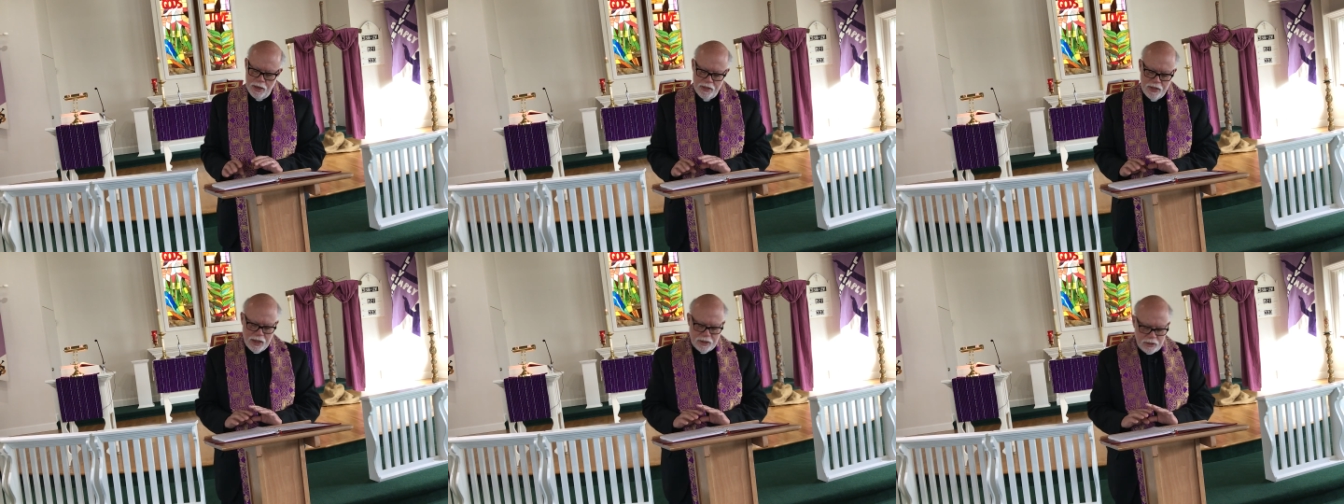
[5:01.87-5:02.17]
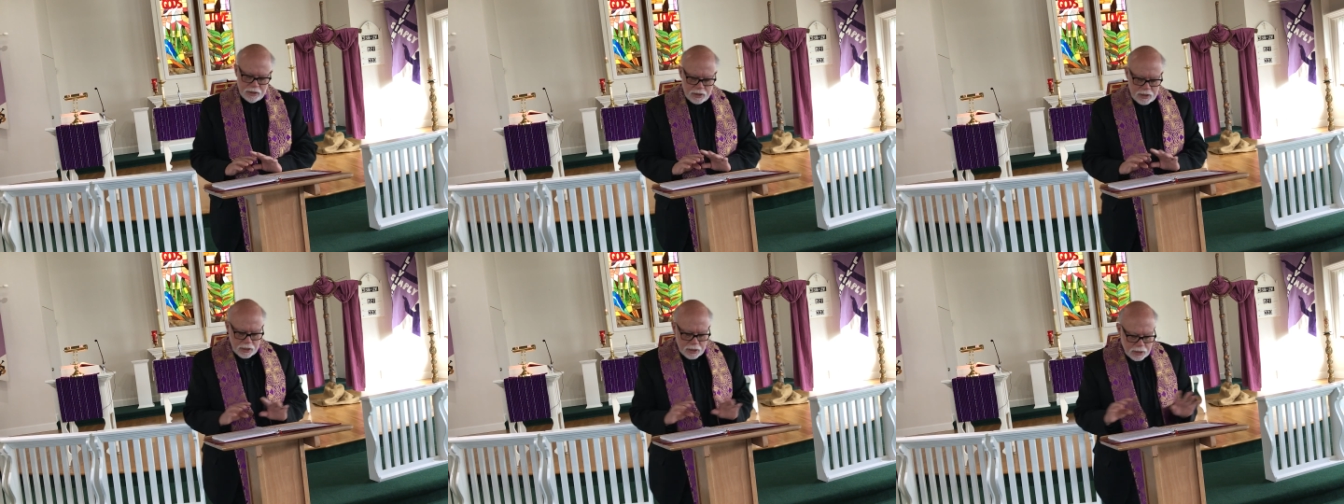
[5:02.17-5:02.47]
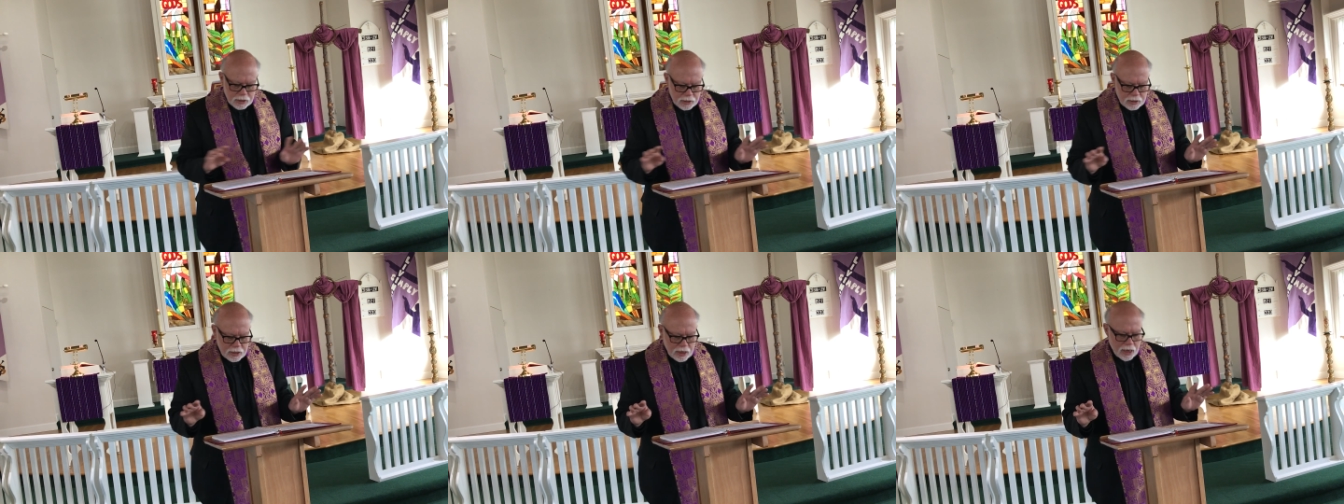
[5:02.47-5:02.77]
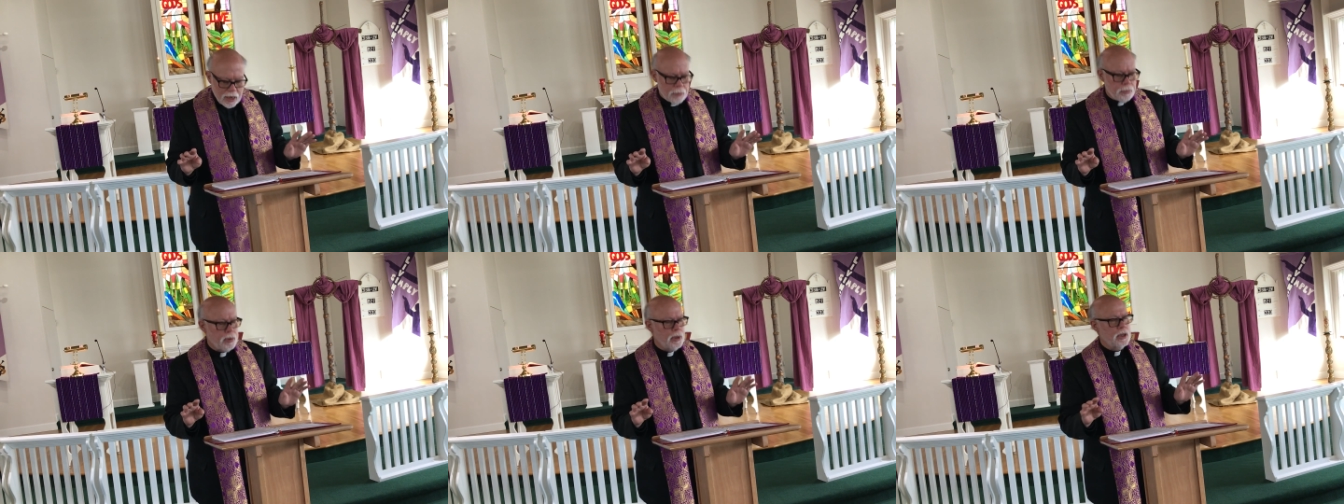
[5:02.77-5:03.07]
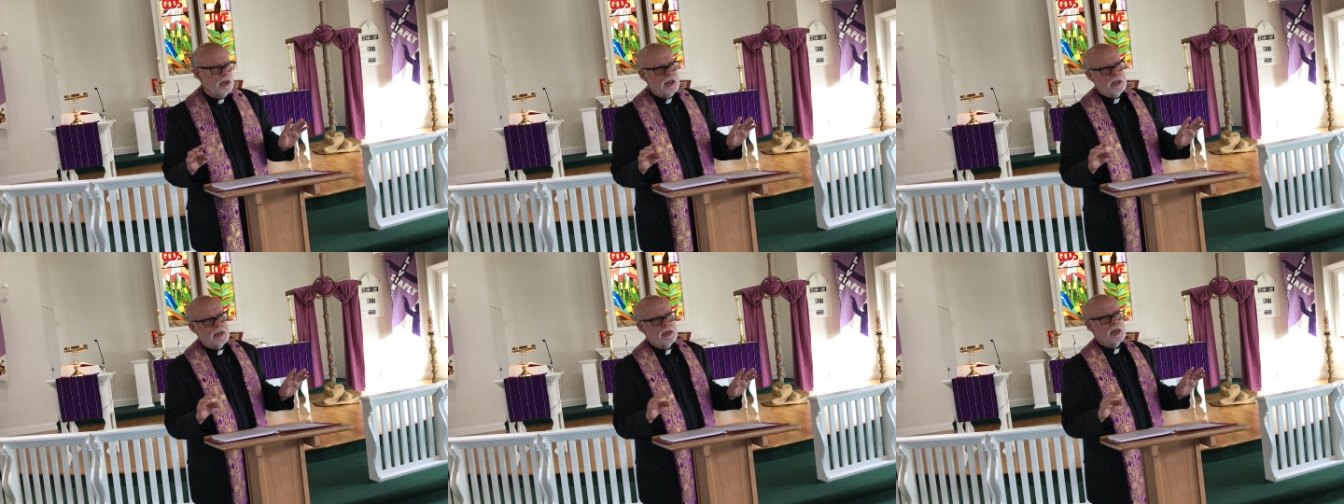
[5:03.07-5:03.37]
That's the example
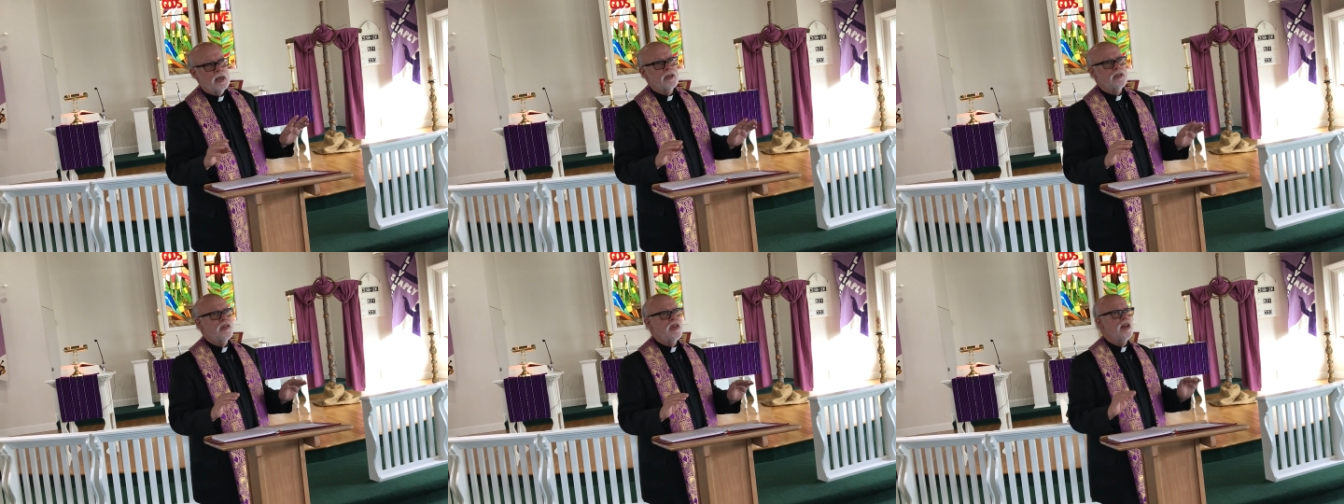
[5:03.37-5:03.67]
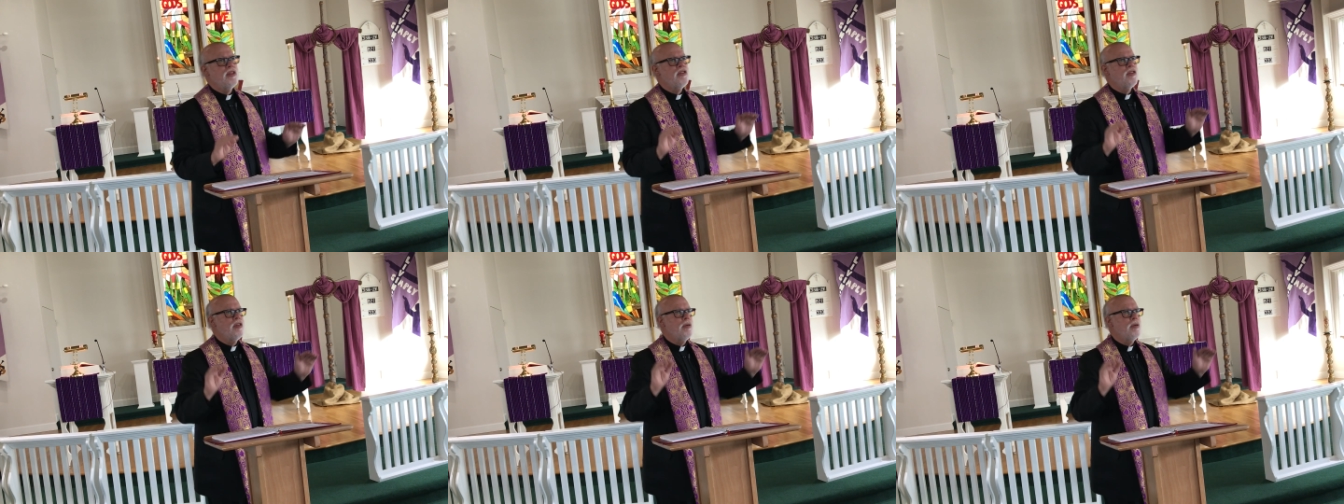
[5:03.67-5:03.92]
he sets. That's